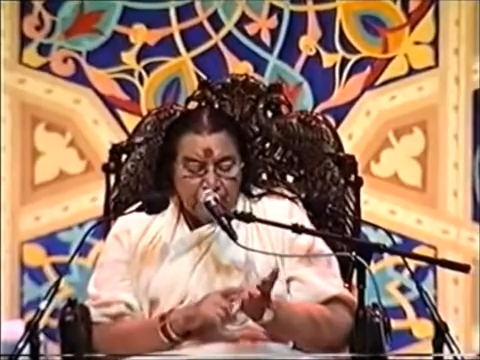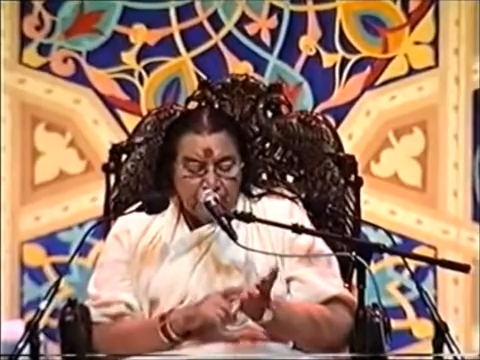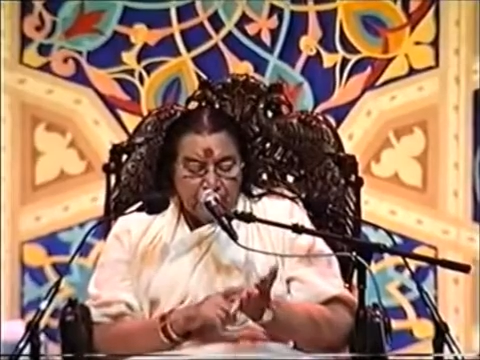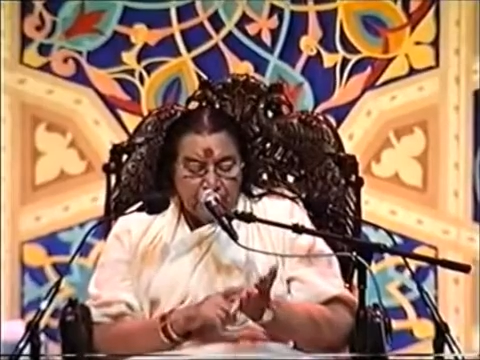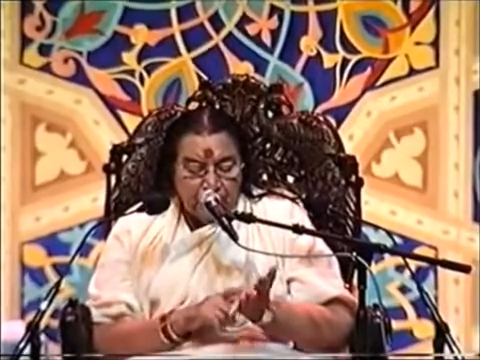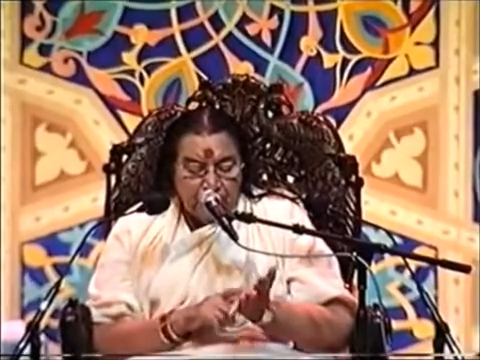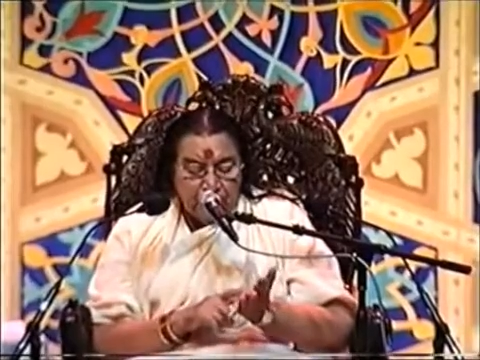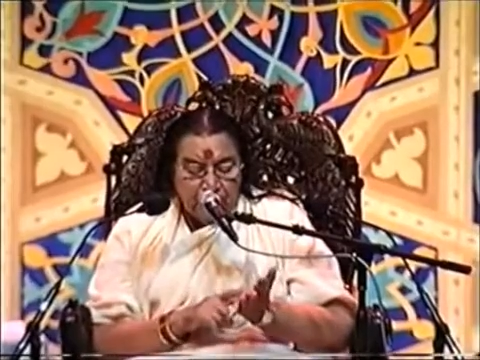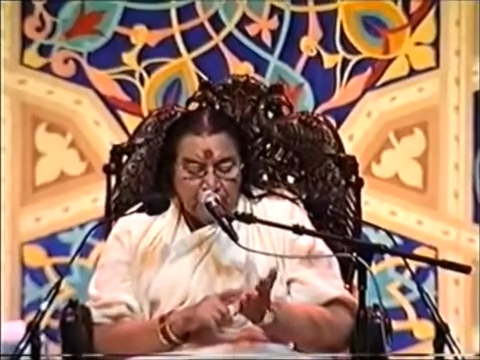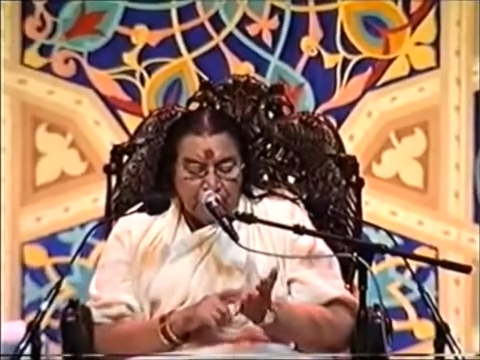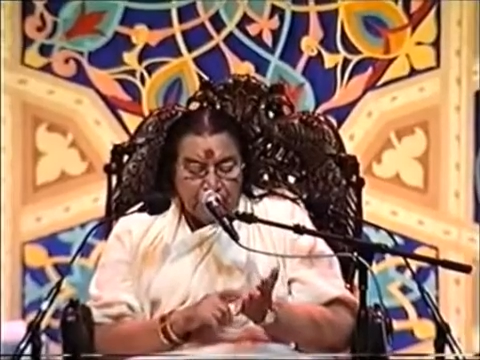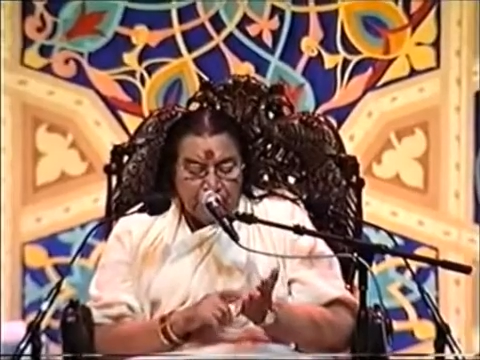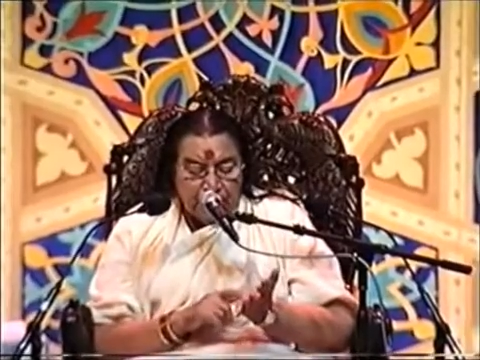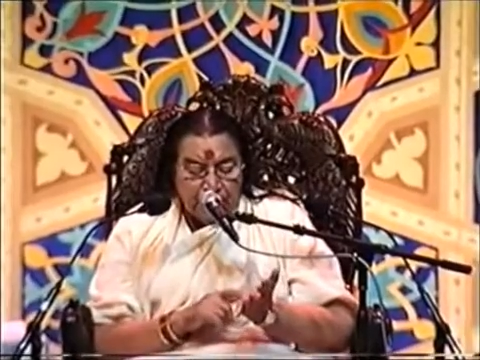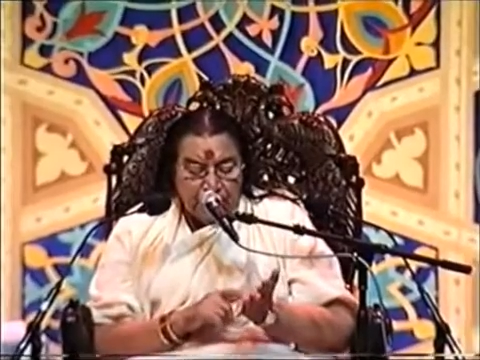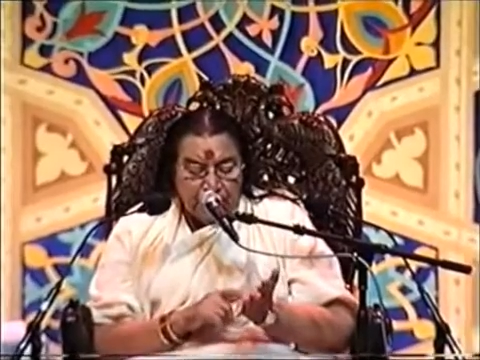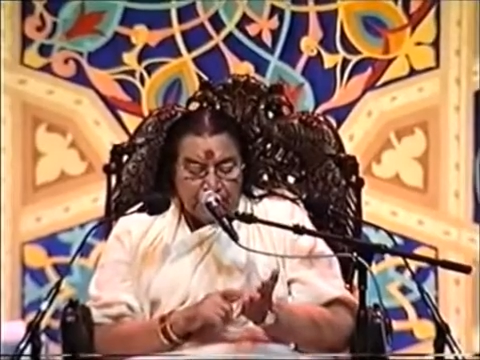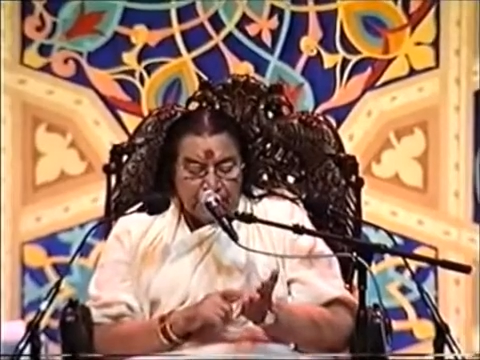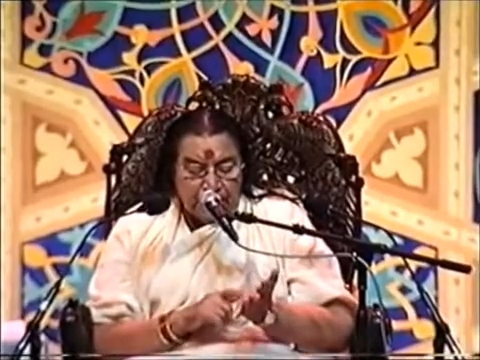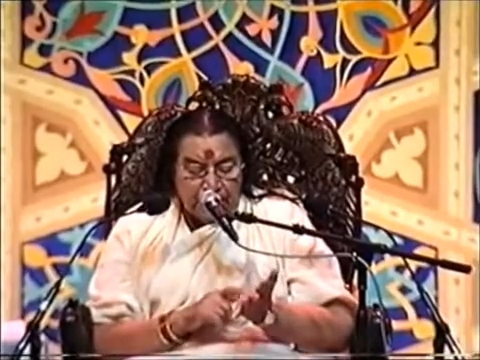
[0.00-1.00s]
or
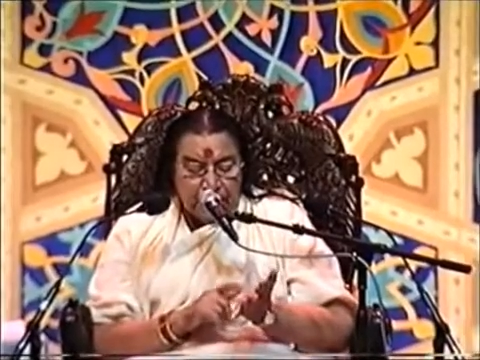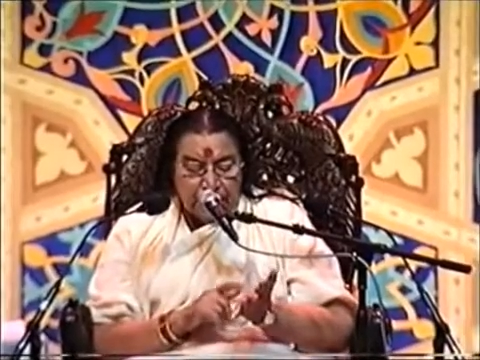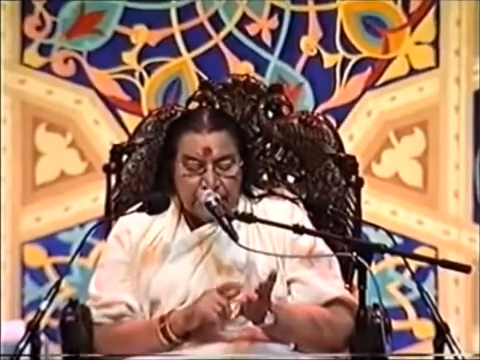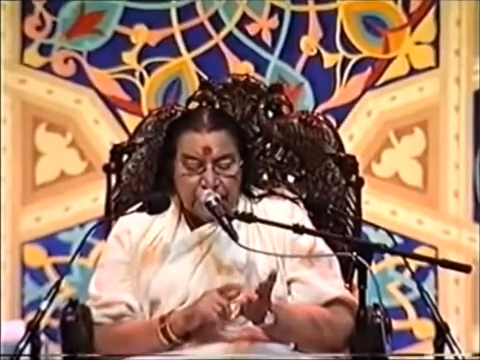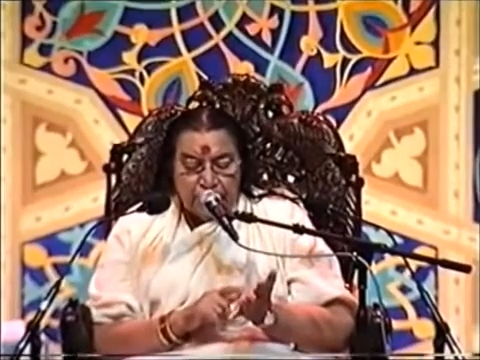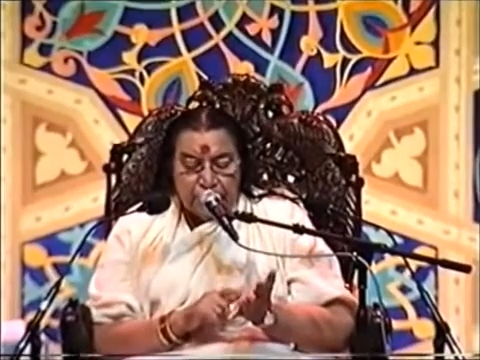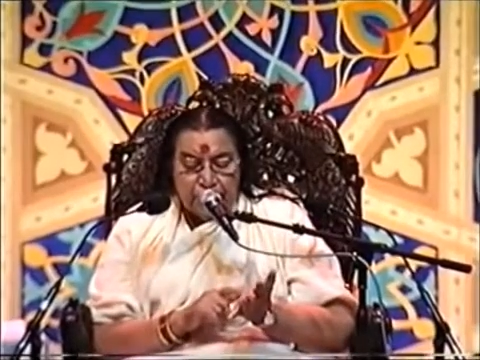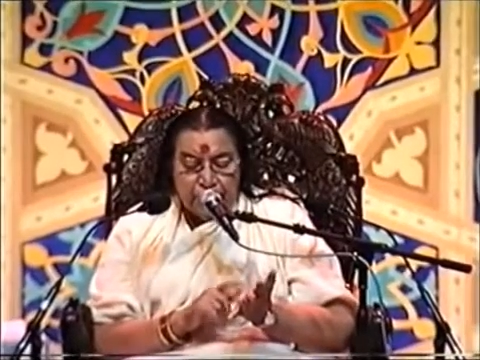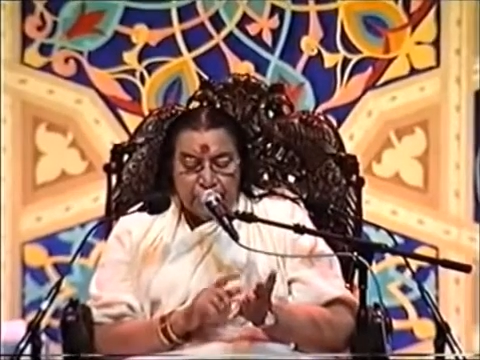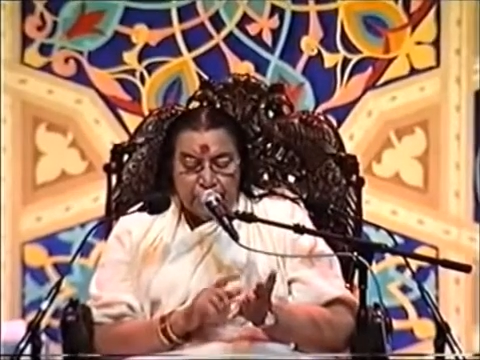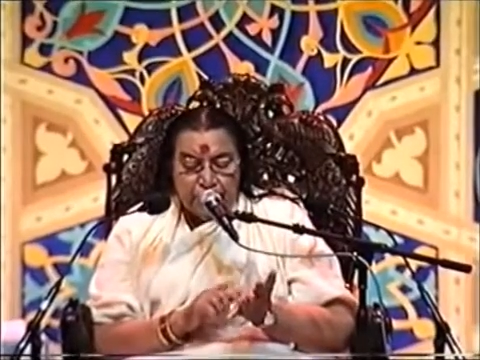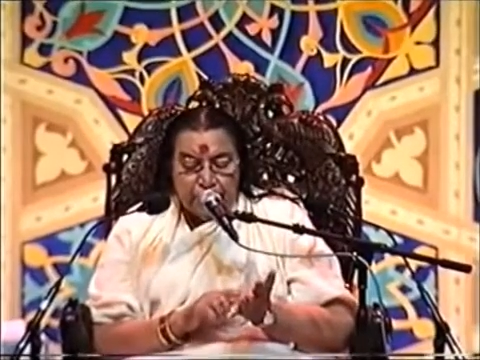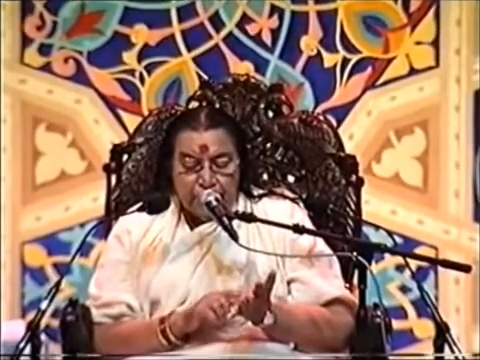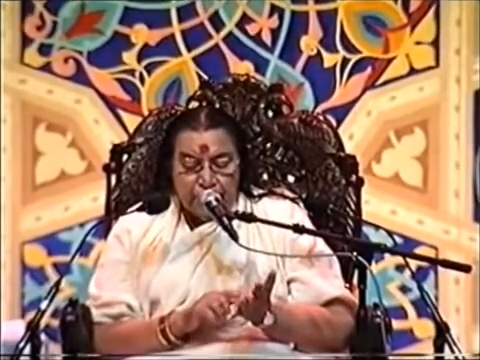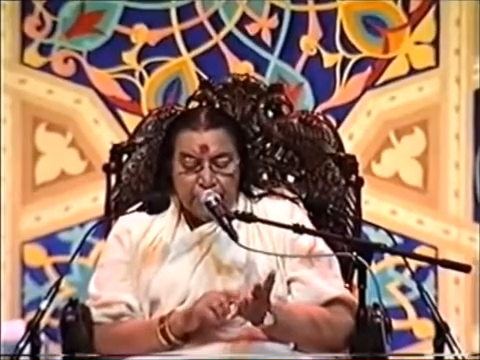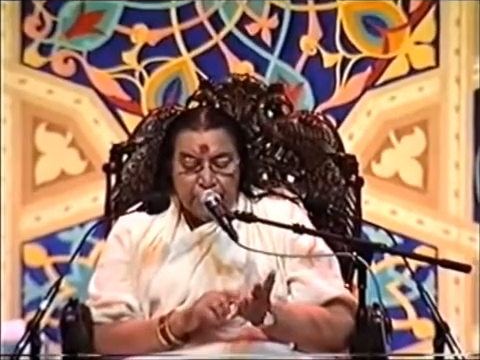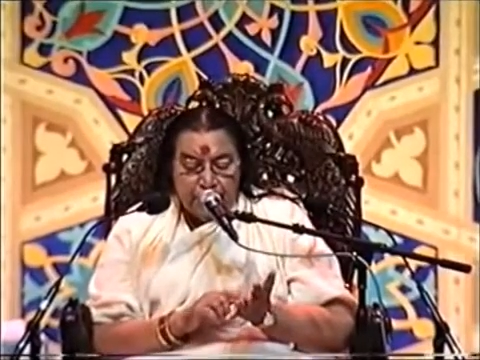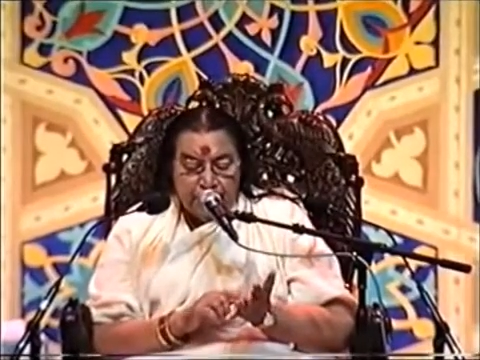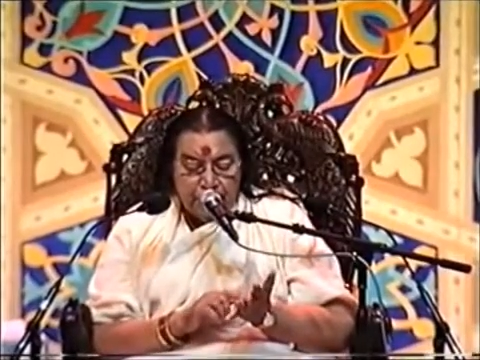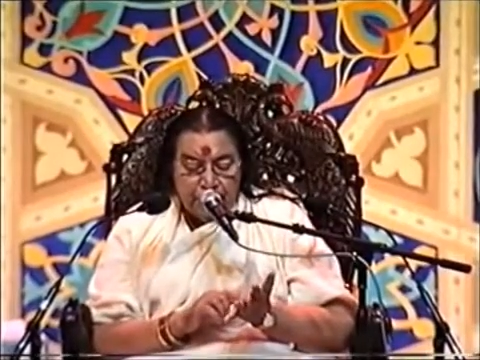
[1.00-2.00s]
in the center of the
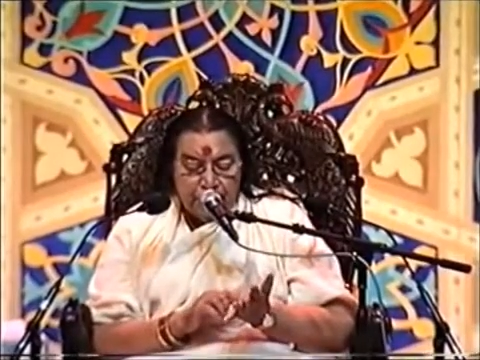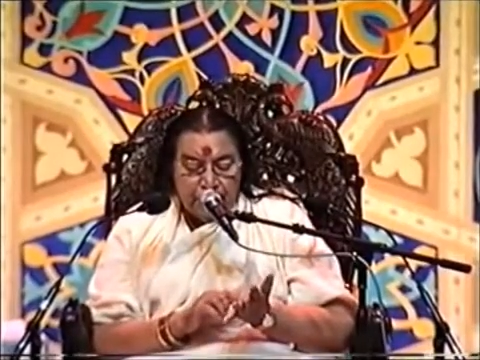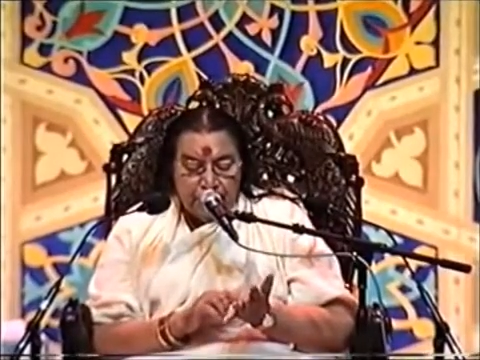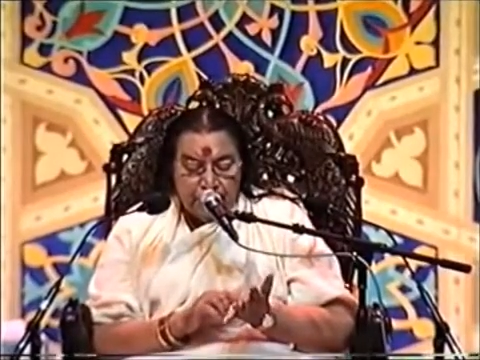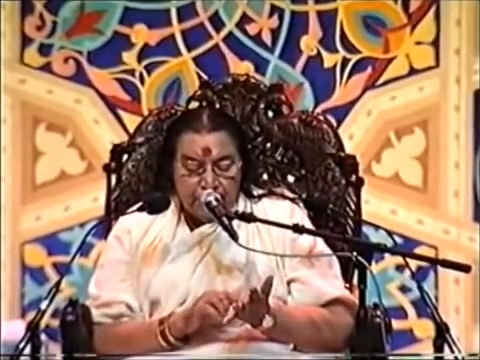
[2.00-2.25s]
palm